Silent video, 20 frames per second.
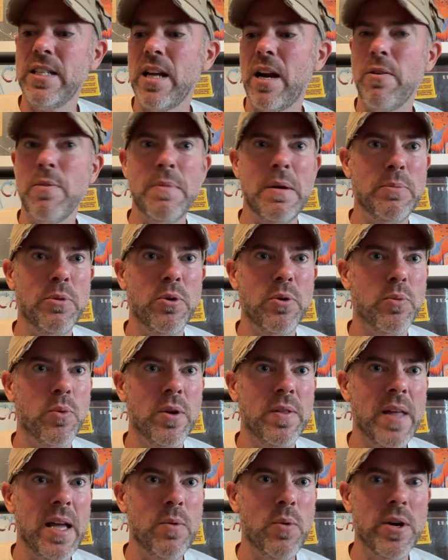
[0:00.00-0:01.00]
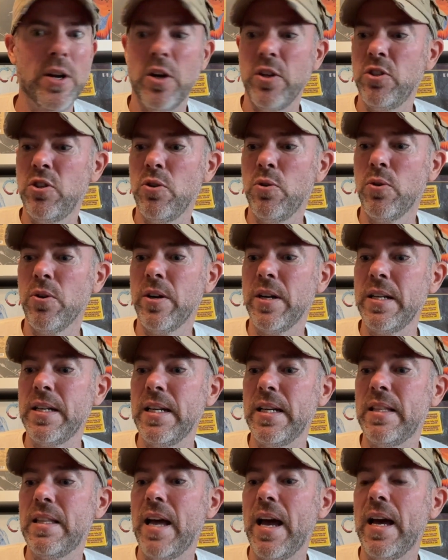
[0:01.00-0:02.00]
I remember when they went on tour and
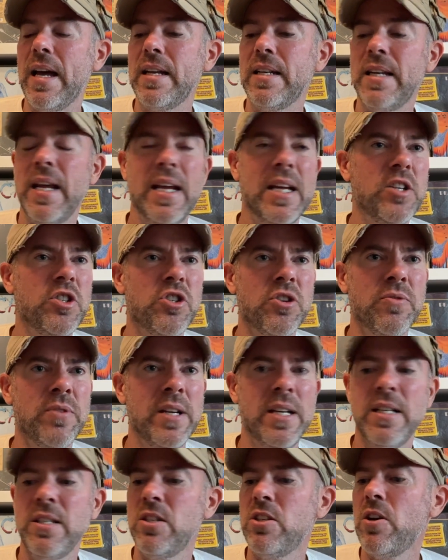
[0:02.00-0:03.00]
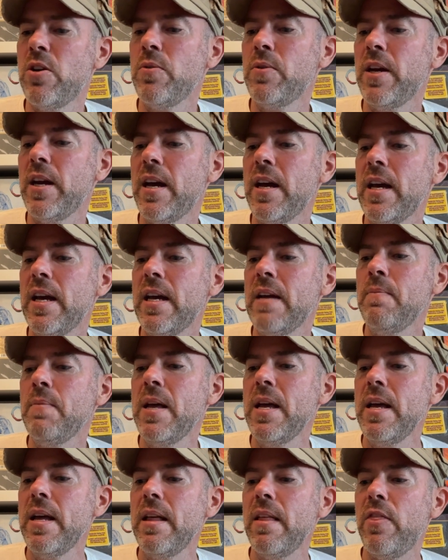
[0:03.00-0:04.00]
did that. Tangerine's okay.
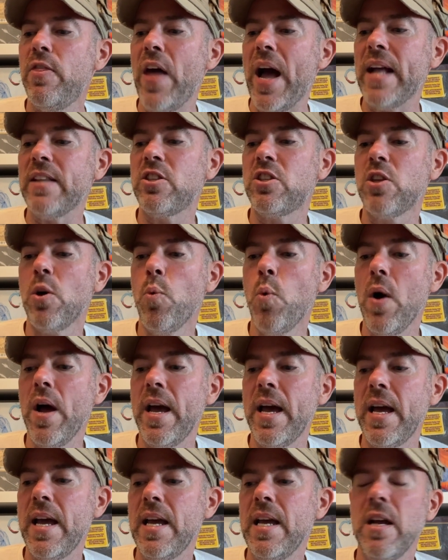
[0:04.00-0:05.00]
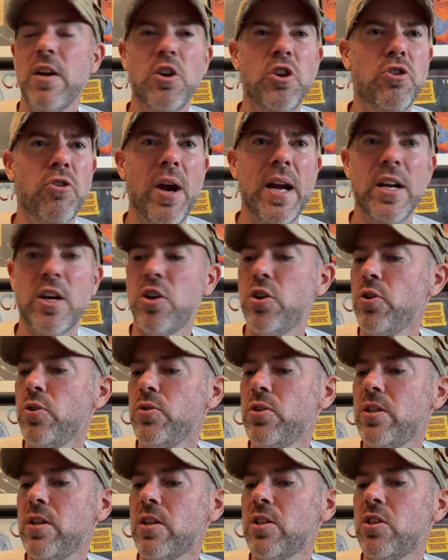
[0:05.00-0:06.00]
That's the Way, great
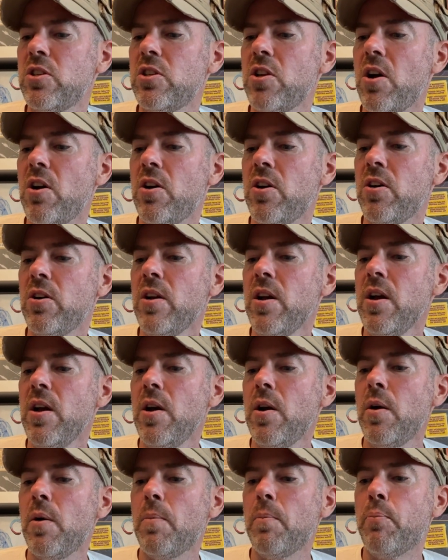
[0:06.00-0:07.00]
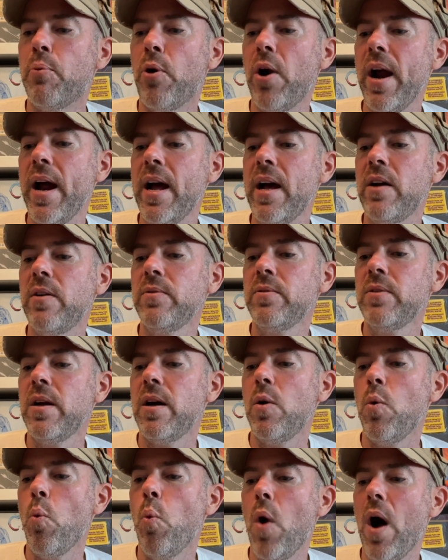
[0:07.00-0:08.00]
acoustic song. Brown
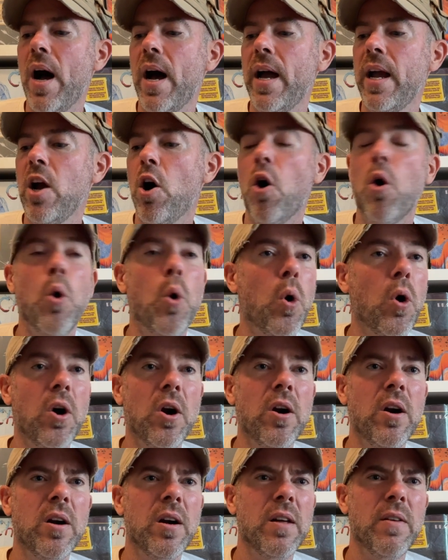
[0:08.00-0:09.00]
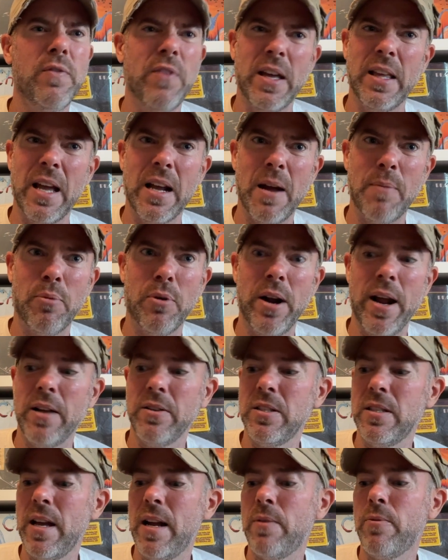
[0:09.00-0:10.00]
Y Or, I think I
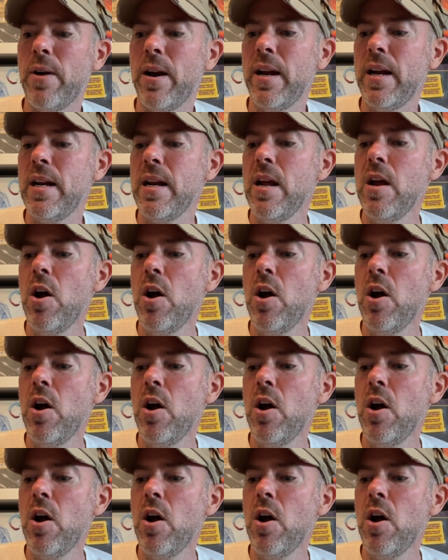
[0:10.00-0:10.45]
pronounced that right.